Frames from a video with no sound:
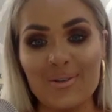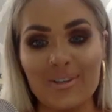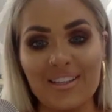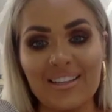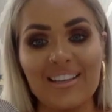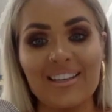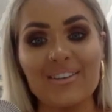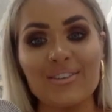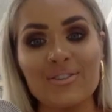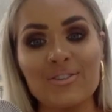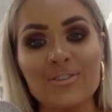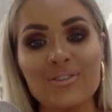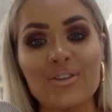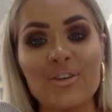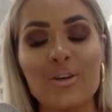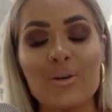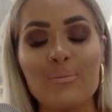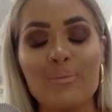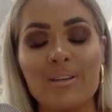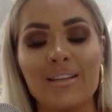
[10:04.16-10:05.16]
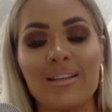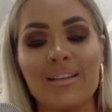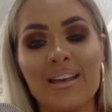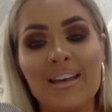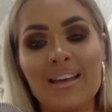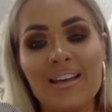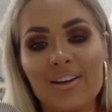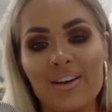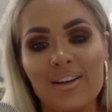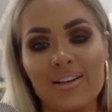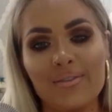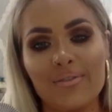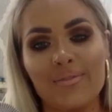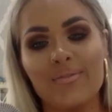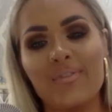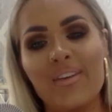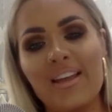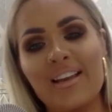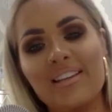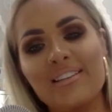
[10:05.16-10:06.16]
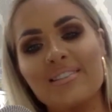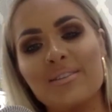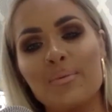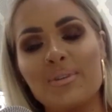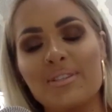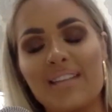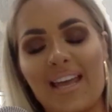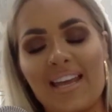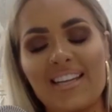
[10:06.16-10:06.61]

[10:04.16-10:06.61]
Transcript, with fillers: like on Zoom, and kind of feeling someone's